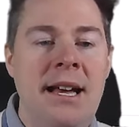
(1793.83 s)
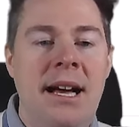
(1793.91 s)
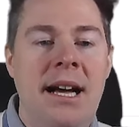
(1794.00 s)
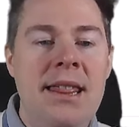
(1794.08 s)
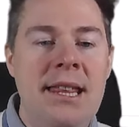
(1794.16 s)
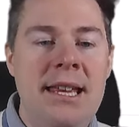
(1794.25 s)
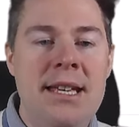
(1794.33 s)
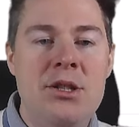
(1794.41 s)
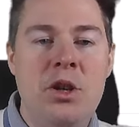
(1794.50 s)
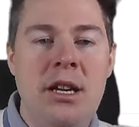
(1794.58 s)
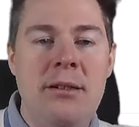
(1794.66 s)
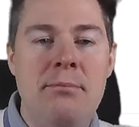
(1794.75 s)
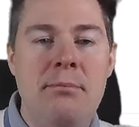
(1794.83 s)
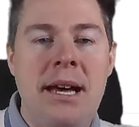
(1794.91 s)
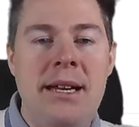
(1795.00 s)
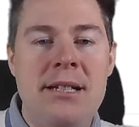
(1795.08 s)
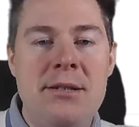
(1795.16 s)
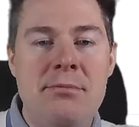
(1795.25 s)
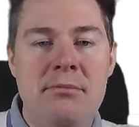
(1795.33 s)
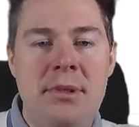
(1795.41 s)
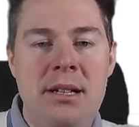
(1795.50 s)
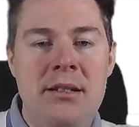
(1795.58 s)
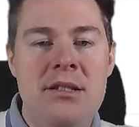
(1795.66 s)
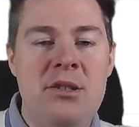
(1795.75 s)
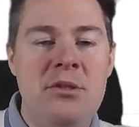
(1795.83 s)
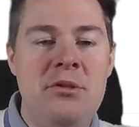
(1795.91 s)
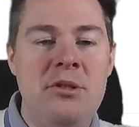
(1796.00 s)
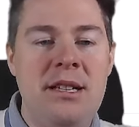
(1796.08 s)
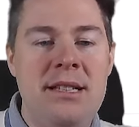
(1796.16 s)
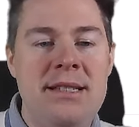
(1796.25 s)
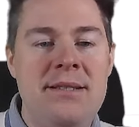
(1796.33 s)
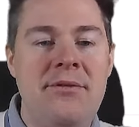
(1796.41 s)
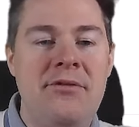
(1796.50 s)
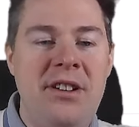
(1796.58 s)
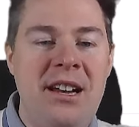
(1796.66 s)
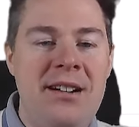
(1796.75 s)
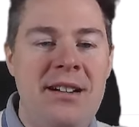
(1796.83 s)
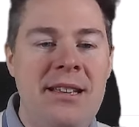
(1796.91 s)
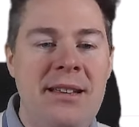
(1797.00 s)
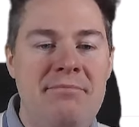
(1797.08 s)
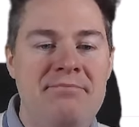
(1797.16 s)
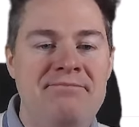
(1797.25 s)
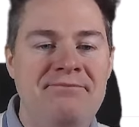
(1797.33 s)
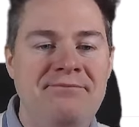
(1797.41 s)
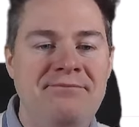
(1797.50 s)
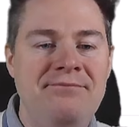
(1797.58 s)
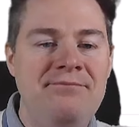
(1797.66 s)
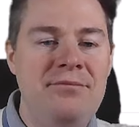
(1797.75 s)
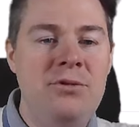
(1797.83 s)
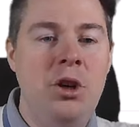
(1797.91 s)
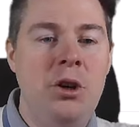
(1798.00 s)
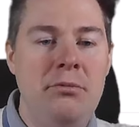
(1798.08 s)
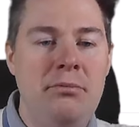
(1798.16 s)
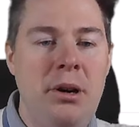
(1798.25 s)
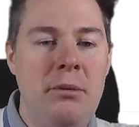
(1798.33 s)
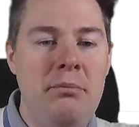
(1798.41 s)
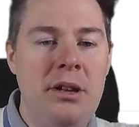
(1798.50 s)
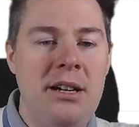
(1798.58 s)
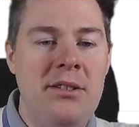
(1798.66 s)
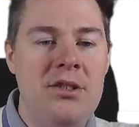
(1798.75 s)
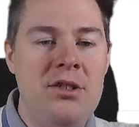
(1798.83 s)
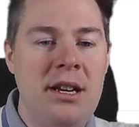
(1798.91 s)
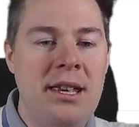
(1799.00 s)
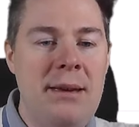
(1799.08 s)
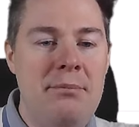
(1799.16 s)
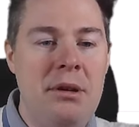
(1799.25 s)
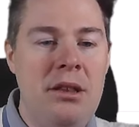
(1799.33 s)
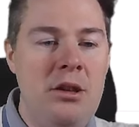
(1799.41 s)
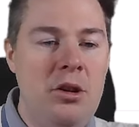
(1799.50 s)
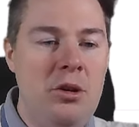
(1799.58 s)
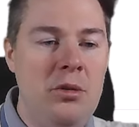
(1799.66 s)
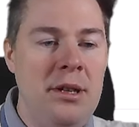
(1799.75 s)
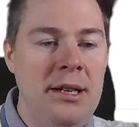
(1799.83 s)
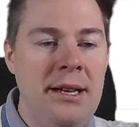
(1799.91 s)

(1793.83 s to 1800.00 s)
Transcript: I think SQL Management Studio is fairly non-popular, so I keep it no.